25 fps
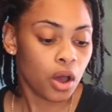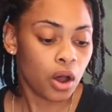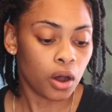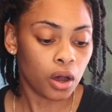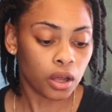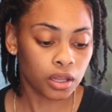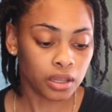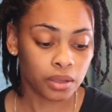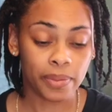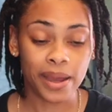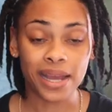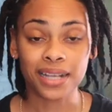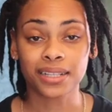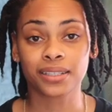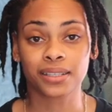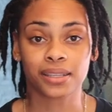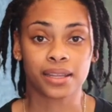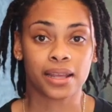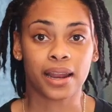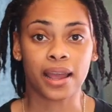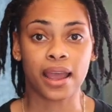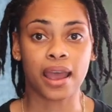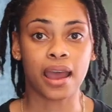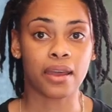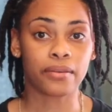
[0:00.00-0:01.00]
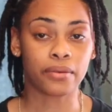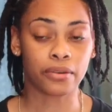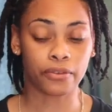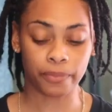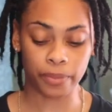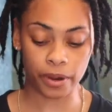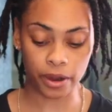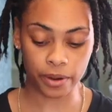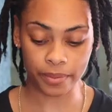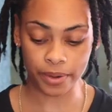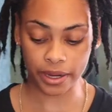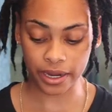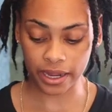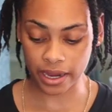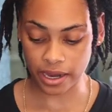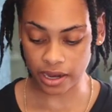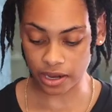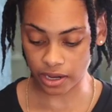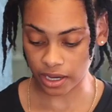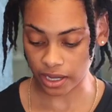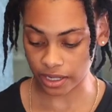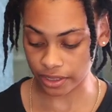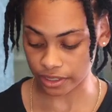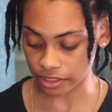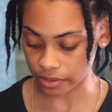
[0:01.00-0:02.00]
all the boxes that I have are permanent
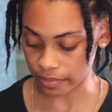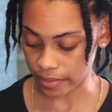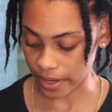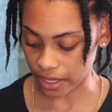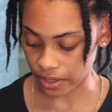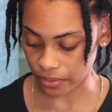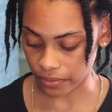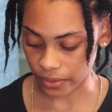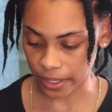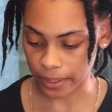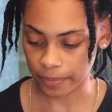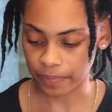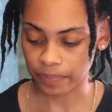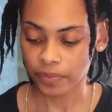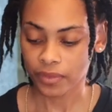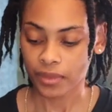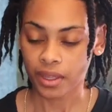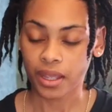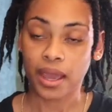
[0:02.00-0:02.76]
hair colors, by the way.